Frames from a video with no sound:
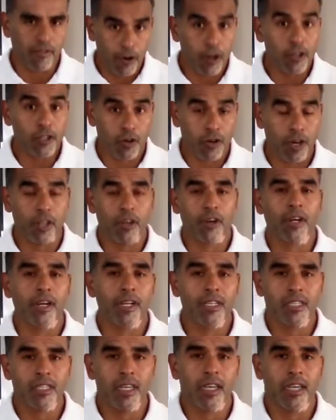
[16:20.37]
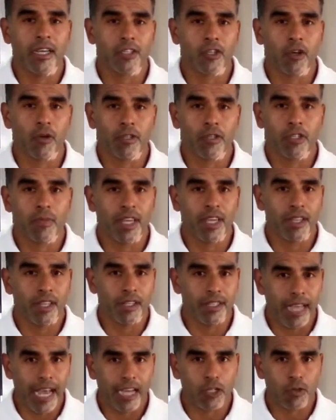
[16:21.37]
first screen you're gonna see is going to be the
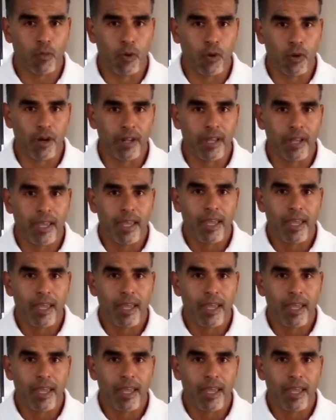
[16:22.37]
dashboard.